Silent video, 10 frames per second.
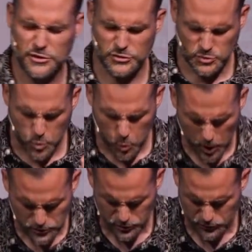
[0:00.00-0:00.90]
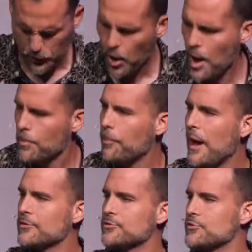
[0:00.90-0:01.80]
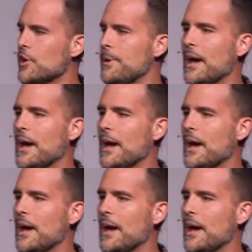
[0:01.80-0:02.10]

this is wonderful, but Pastor Jeremy,